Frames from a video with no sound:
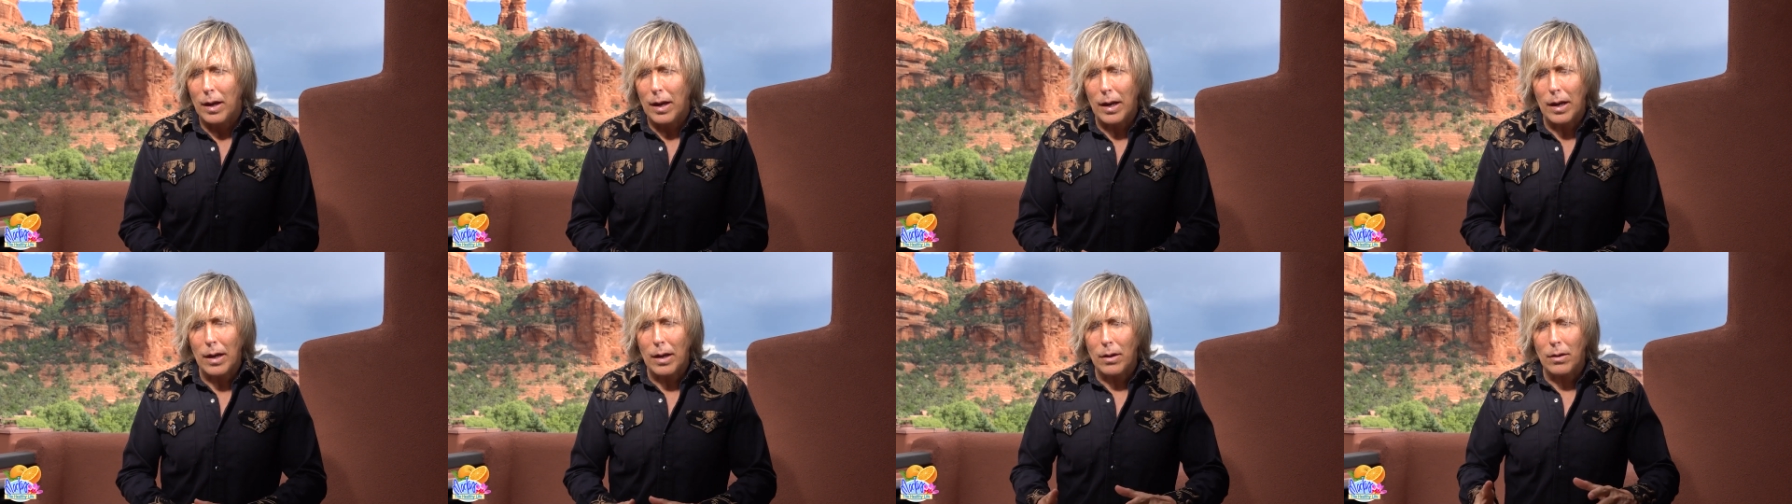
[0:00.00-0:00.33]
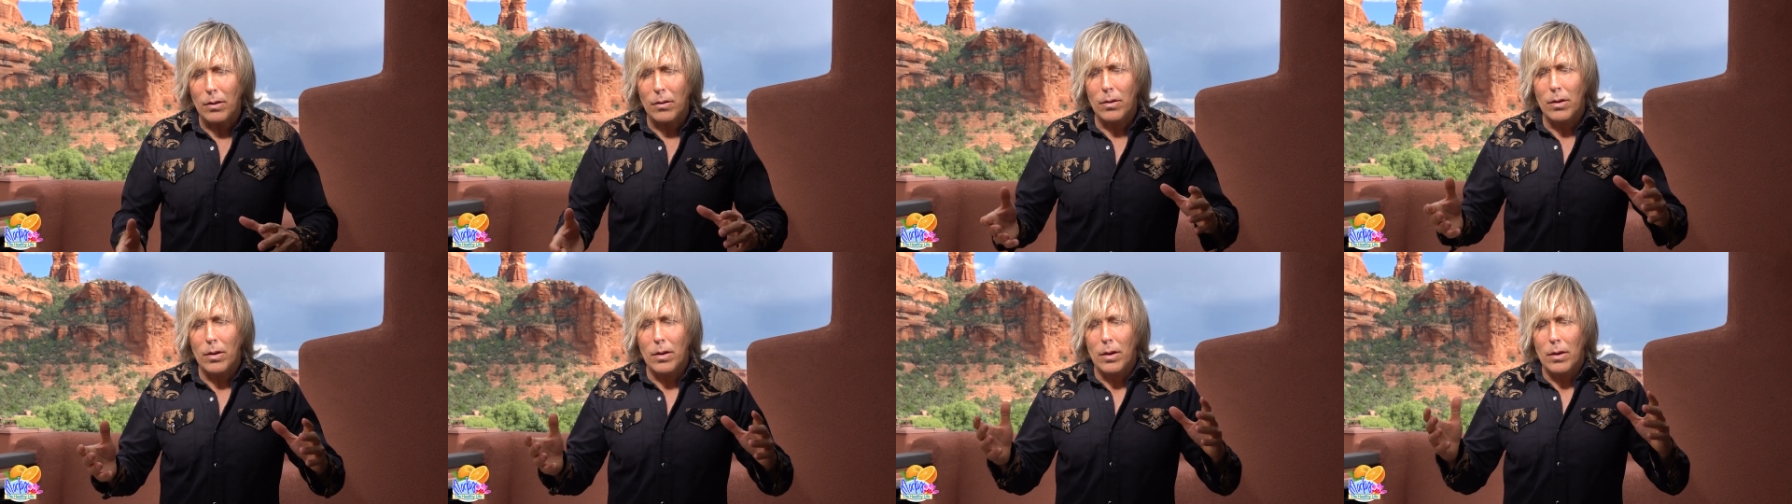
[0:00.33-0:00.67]

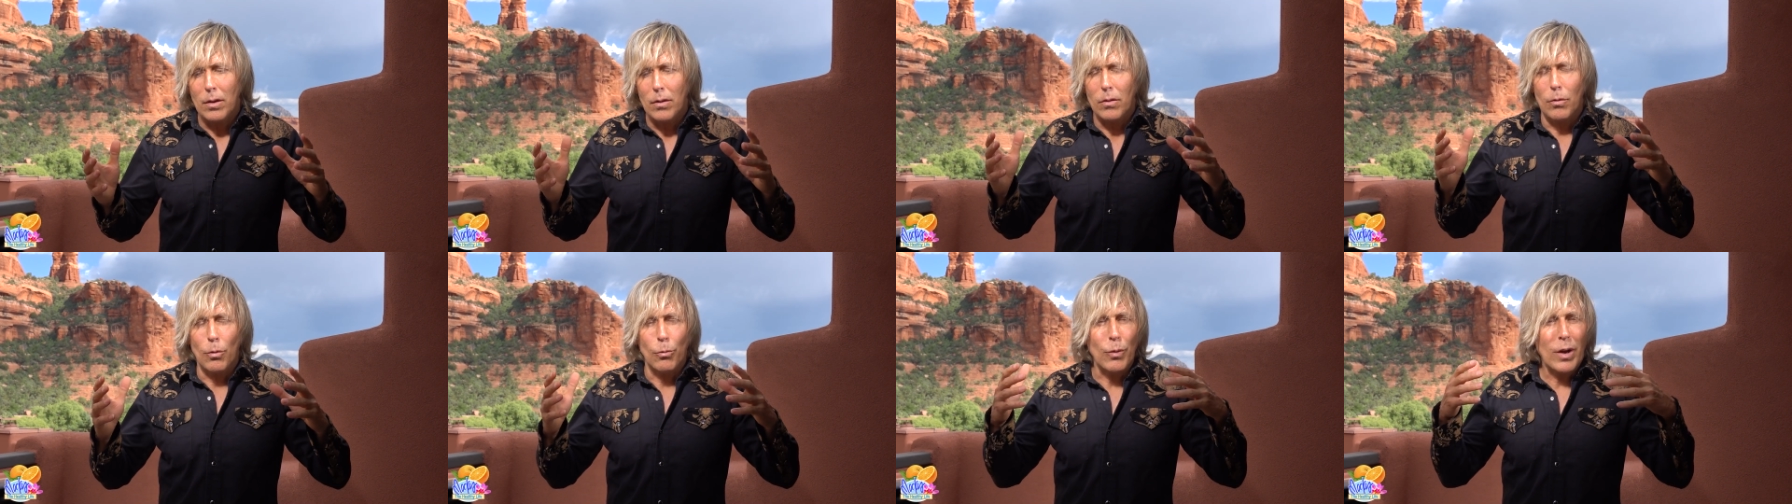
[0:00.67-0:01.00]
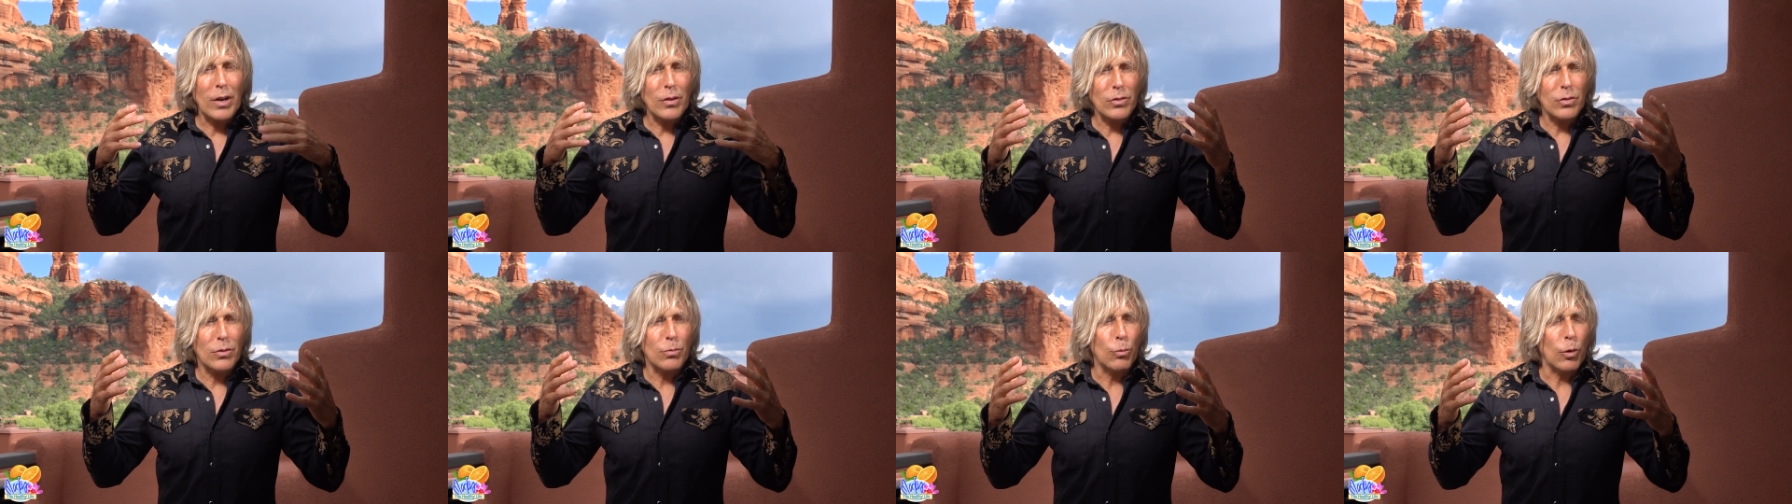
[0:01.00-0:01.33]
And the
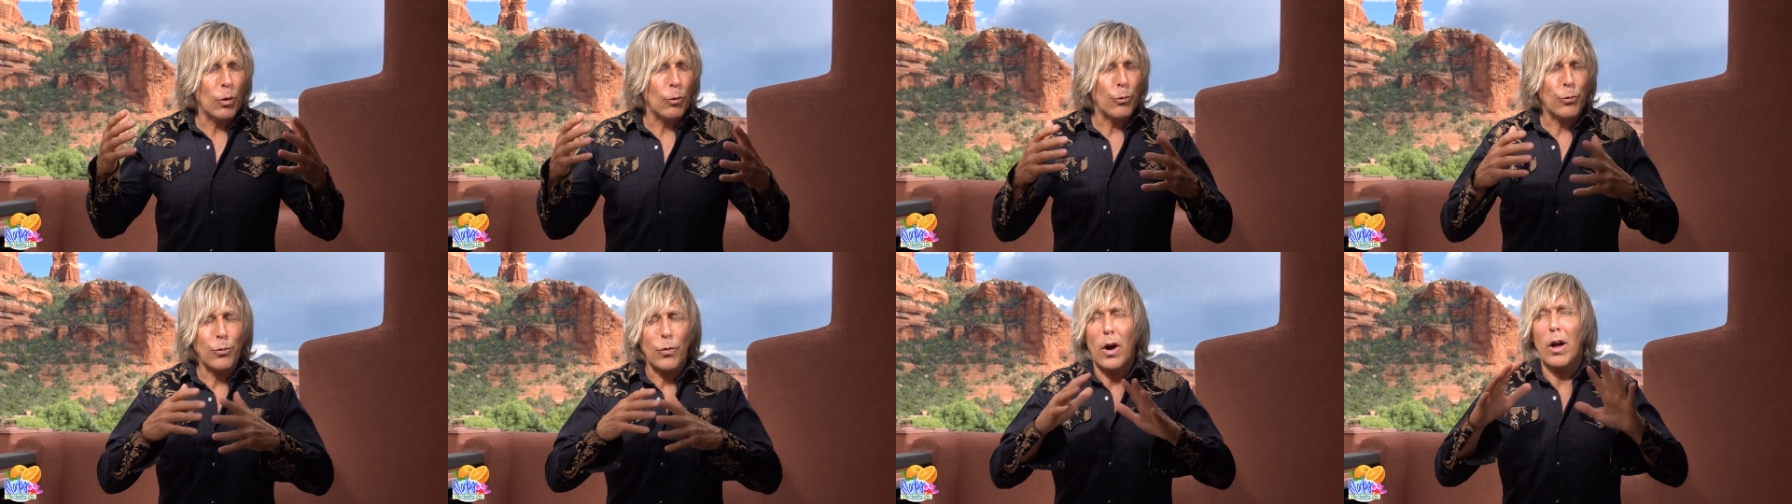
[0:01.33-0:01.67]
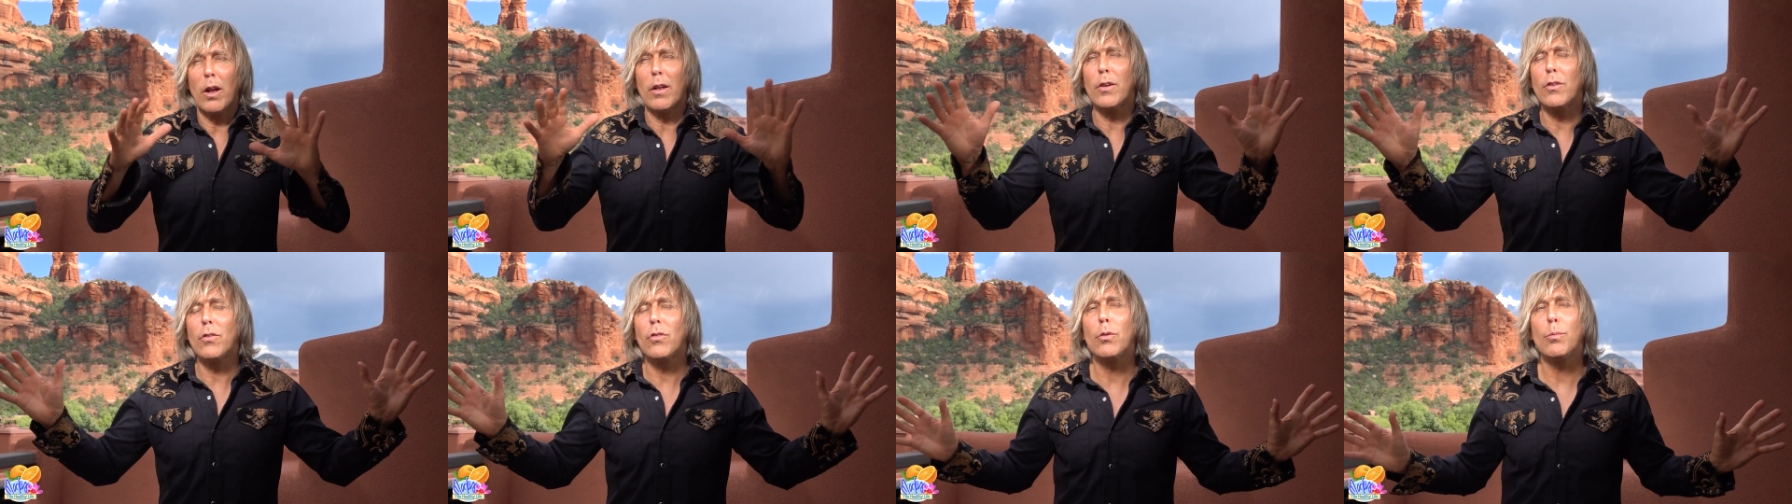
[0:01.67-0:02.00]
rest will
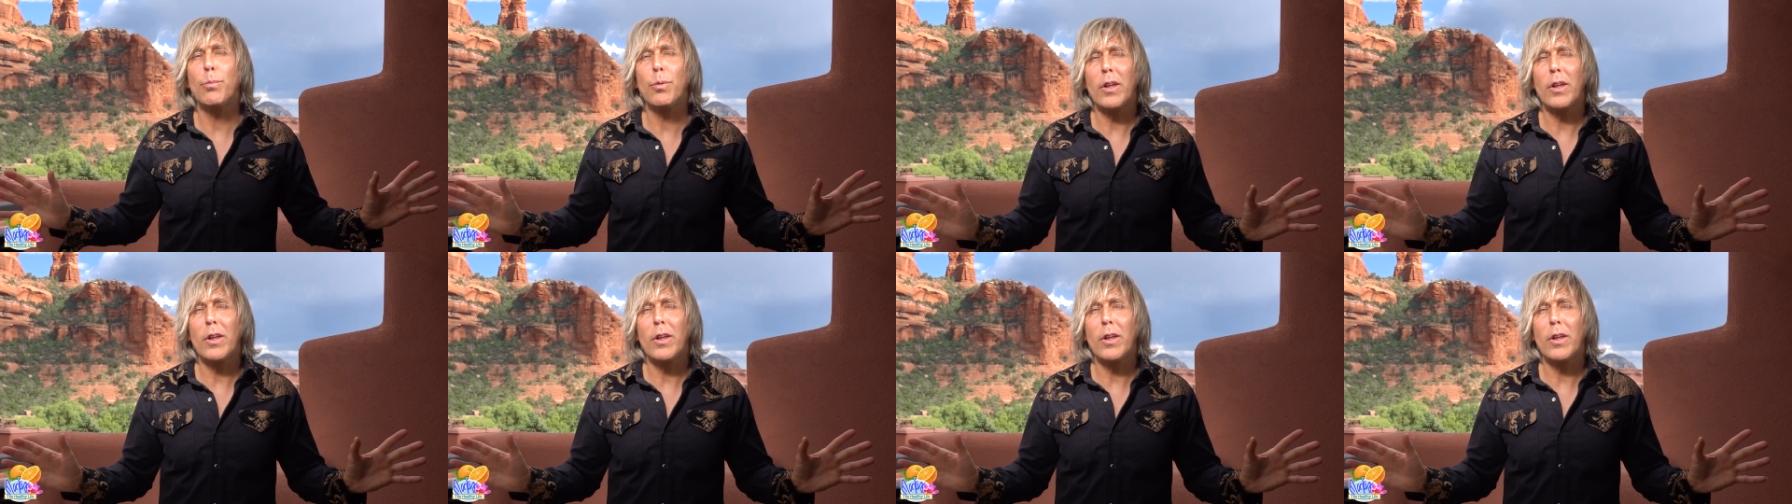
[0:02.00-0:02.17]
fall into